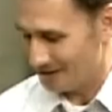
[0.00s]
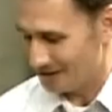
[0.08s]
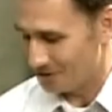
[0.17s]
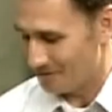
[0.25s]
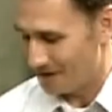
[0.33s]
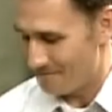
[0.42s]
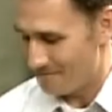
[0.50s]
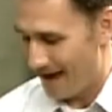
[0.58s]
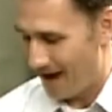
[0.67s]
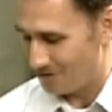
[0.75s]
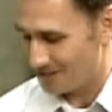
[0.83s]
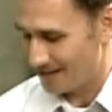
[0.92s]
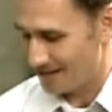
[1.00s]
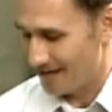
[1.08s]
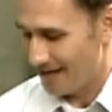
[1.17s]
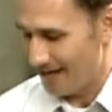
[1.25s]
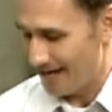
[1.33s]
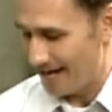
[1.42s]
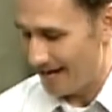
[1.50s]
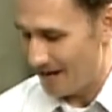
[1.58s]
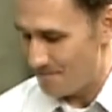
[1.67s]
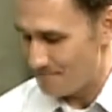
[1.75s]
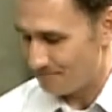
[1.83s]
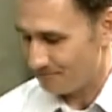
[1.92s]
bit about
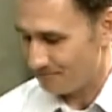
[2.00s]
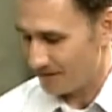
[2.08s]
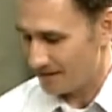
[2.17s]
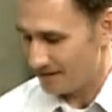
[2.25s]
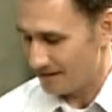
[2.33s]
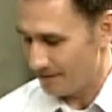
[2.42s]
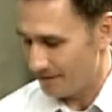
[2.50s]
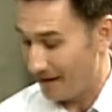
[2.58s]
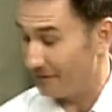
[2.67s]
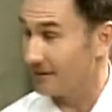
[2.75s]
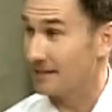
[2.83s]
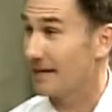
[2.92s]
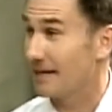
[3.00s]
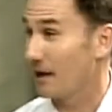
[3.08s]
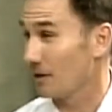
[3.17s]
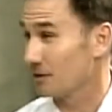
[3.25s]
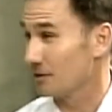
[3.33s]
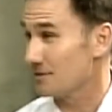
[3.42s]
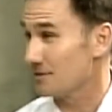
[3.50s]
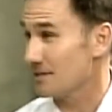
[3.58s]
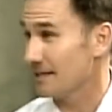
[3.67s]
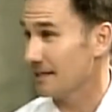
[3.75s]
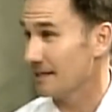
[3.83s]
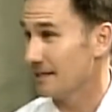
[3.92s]
the characters
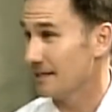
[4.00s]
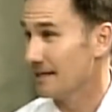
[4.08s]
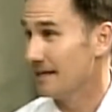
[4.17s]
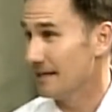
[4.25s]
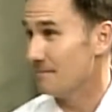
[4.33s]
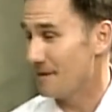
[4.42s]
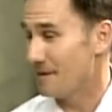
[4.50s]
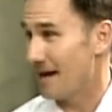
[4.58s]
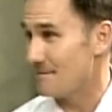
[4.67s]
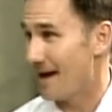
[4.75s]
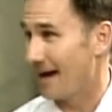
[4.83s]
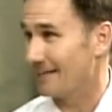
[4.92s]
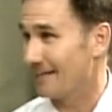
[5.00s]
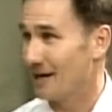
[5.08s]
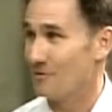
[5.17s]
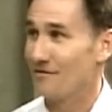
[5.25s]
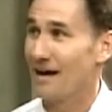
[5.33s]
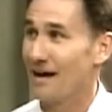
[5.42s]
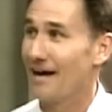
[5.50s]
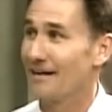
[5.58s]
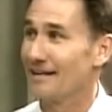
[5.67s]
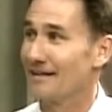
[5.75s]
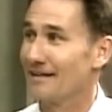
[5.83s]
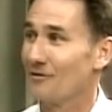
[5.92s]
in Payback. Now, we've got
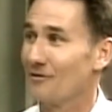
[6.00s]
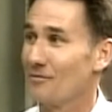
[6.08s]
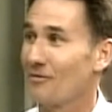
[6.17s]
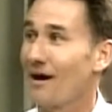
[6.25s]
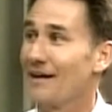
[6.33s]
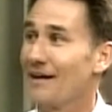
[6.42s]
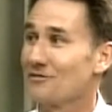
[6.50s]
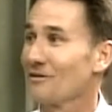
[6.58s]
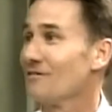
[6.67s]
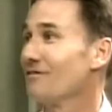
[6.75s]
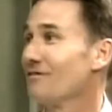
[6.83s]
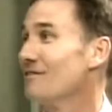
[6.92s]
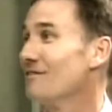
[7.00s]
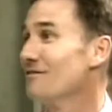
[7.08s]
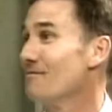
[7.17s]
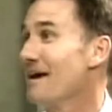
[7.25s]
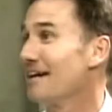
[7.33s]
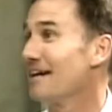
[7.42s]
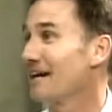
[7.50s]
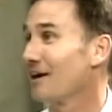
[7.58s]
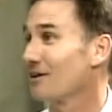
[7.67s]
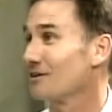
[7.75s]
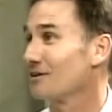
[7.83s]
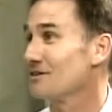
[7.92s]
a reprisal of the main
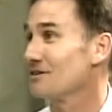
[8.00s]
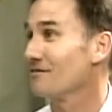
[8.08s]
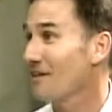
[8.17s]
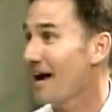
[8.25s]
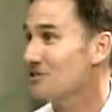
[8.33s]
characters in Flashback.